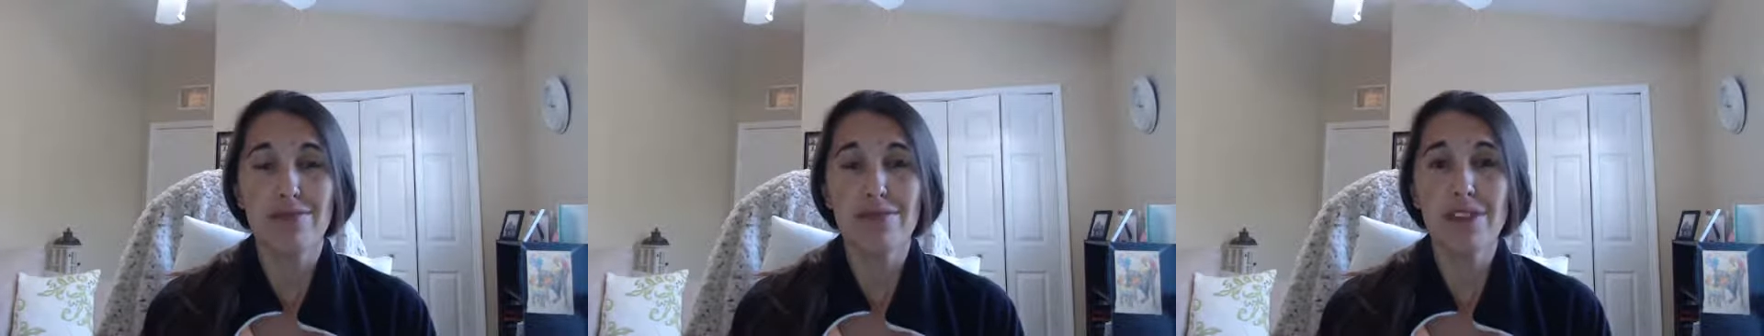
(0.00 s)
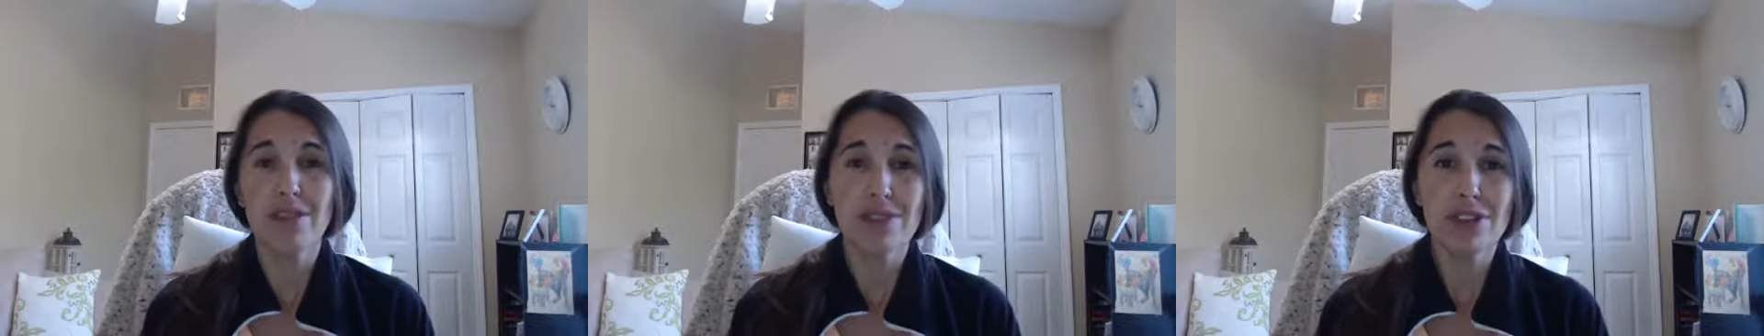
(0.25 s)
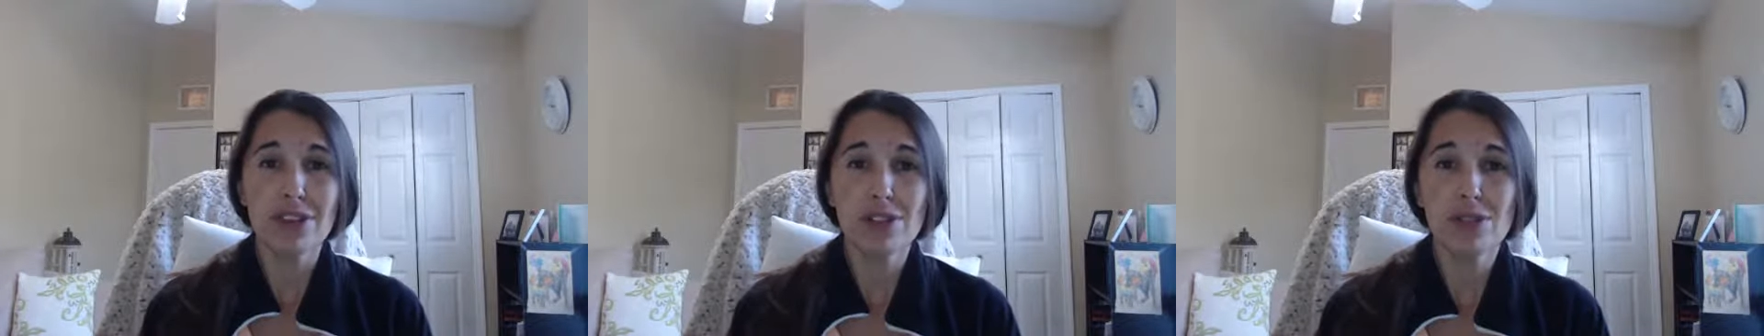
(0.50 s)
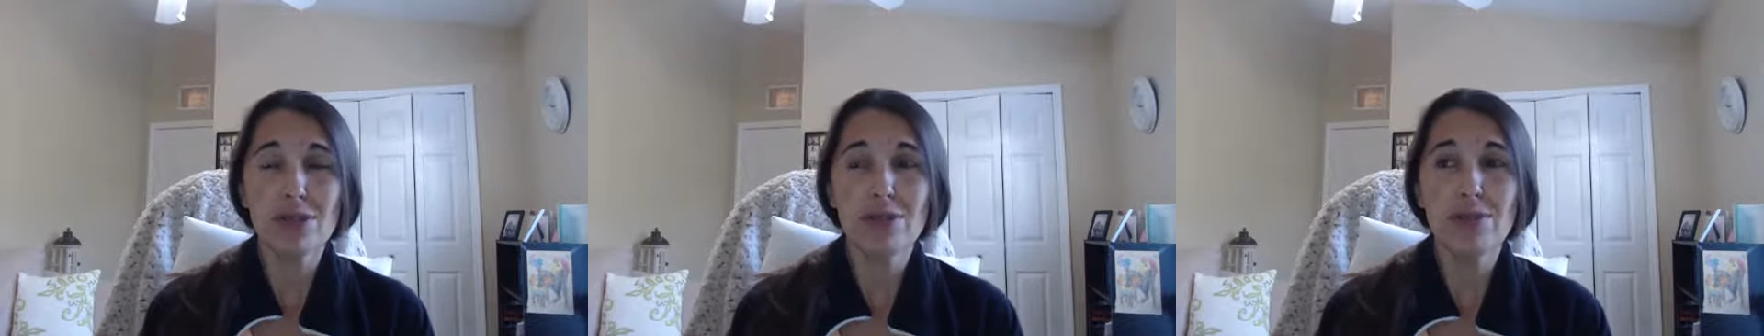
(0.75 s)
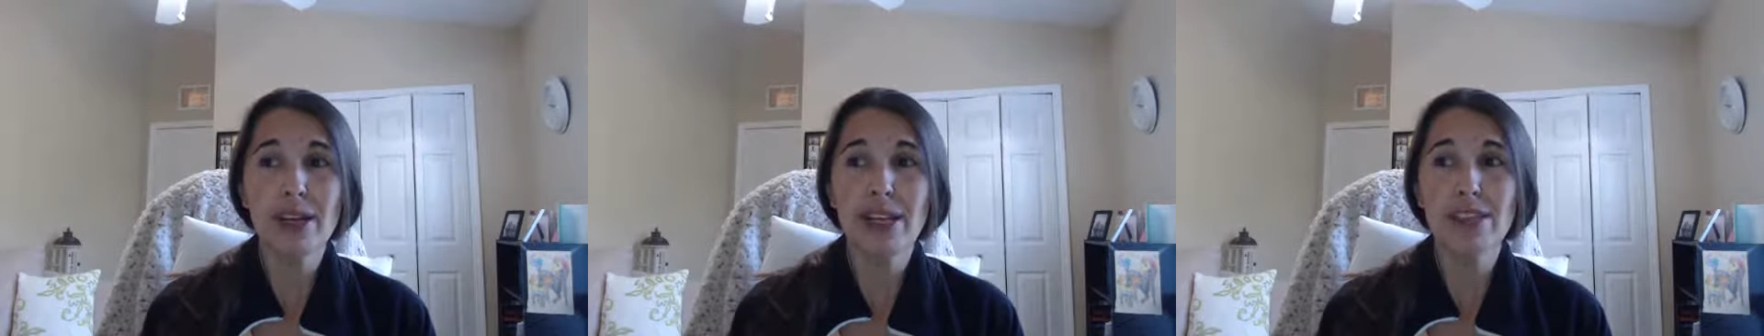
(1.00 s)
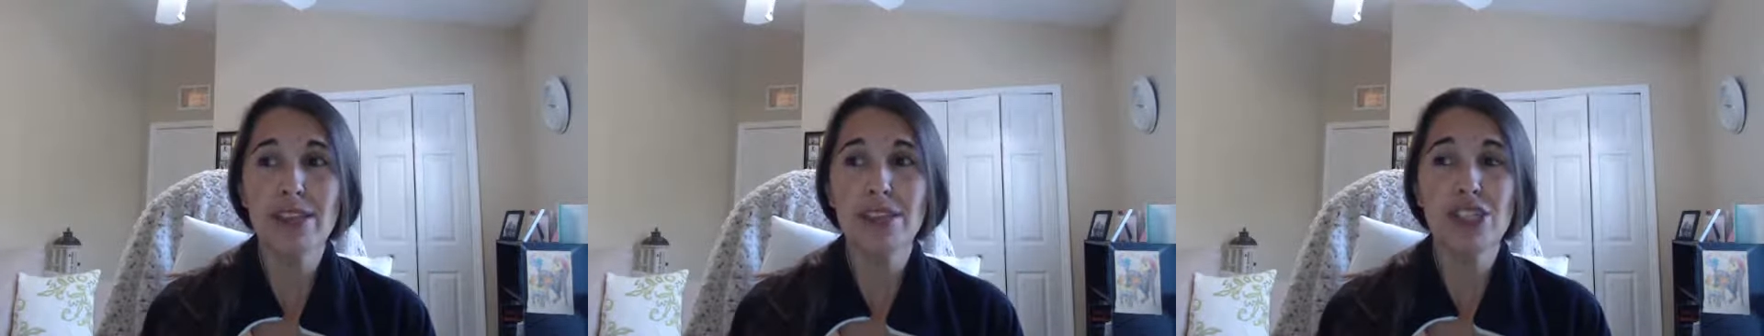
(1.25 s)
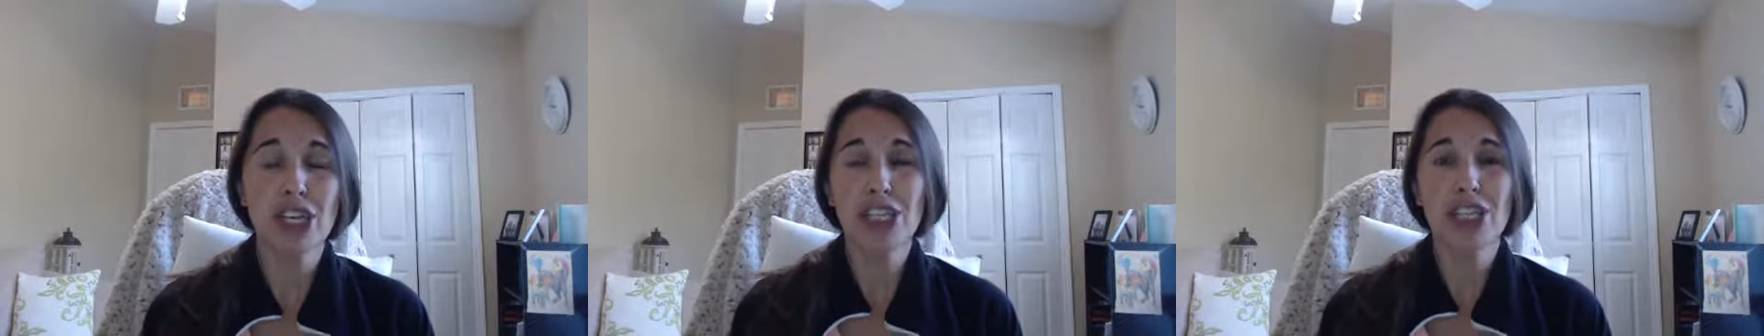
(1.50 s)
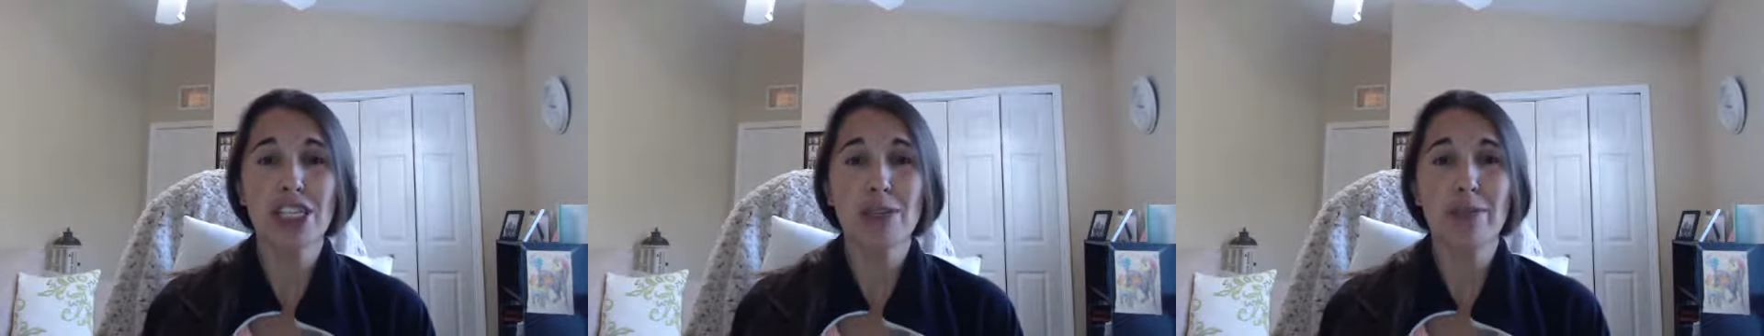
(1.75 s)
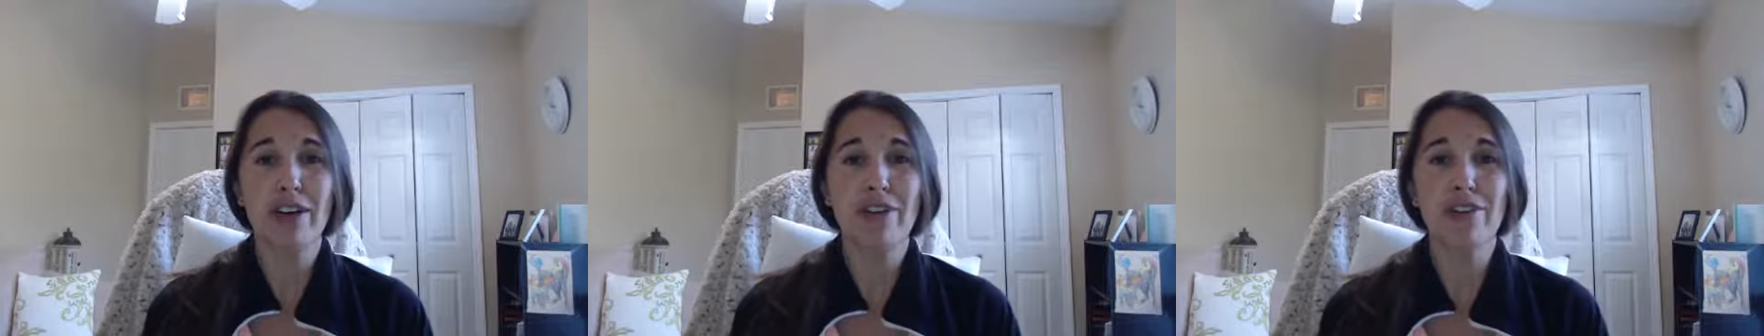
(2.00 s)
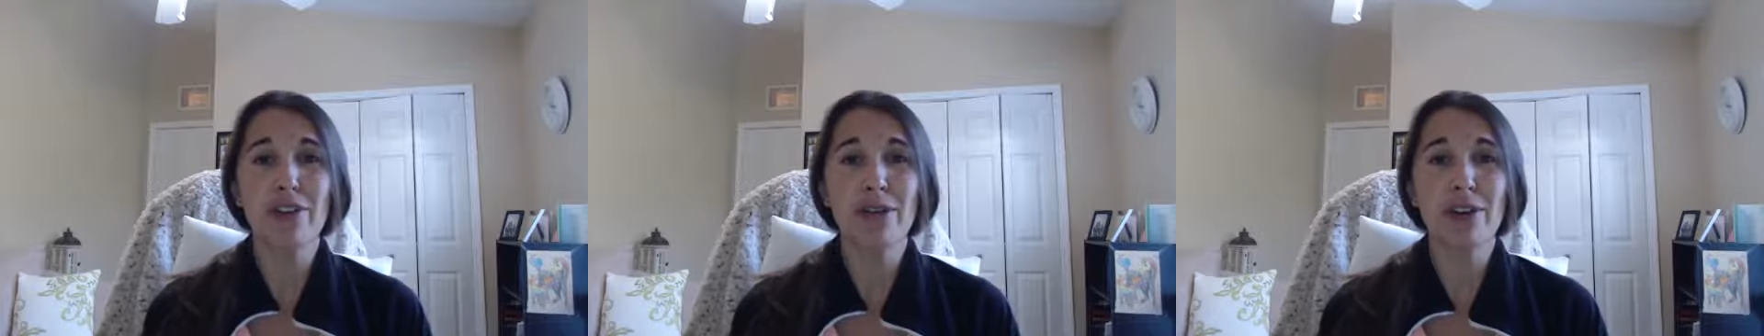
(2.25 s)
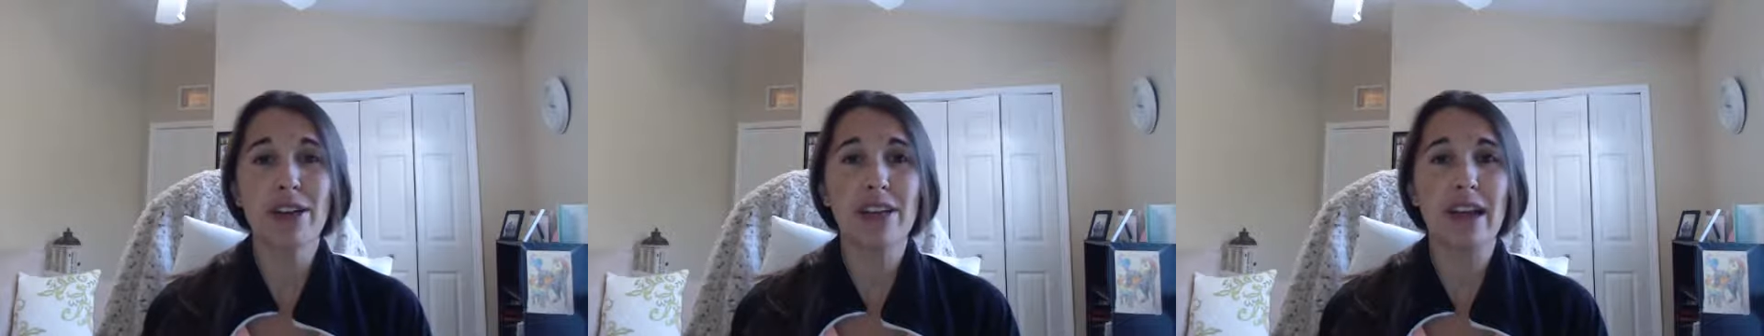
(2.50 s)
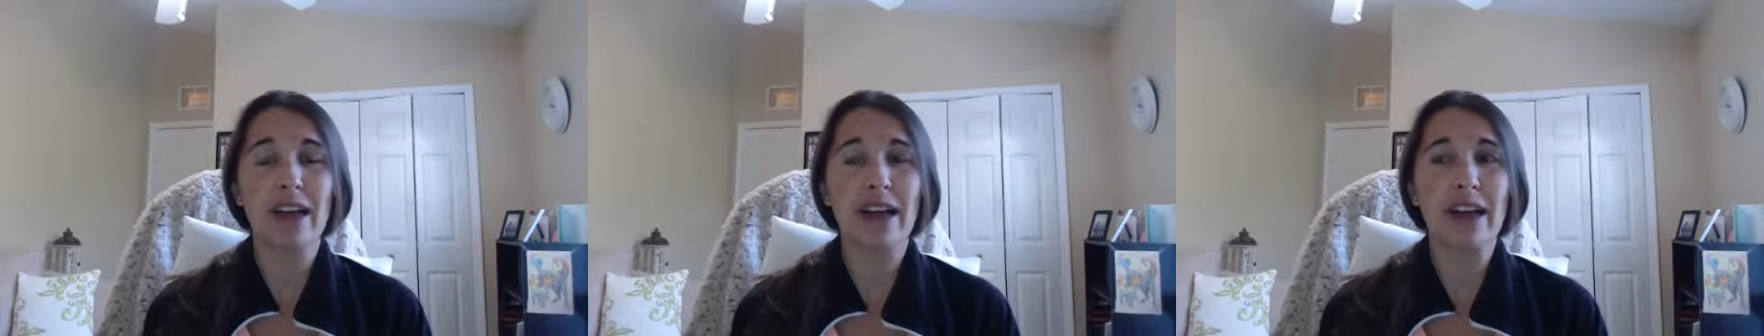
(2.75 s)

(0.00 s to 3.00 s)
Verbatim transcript: you know that do make suggestions about food and